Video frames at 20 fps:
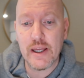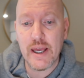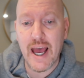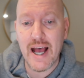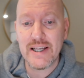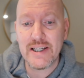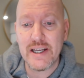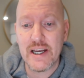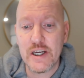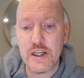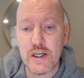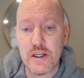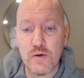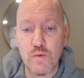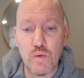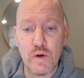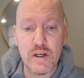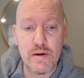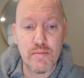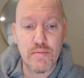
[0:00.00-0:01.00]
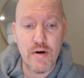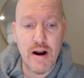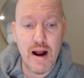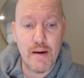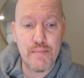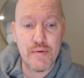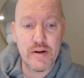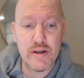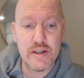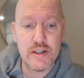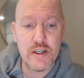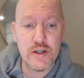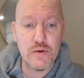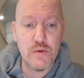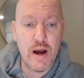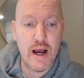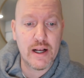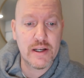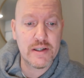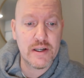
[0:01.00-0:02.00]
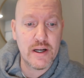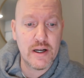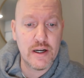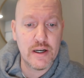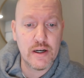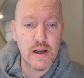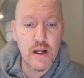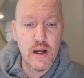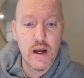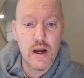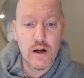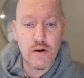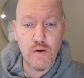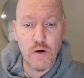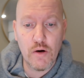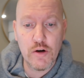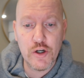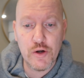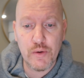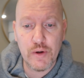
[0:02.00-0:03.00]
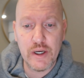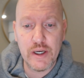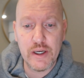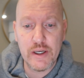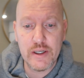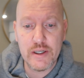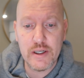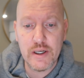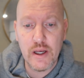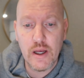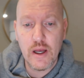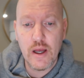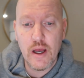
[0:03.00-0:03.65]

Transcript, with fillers: gas station Wyndham properties, 2x on groceries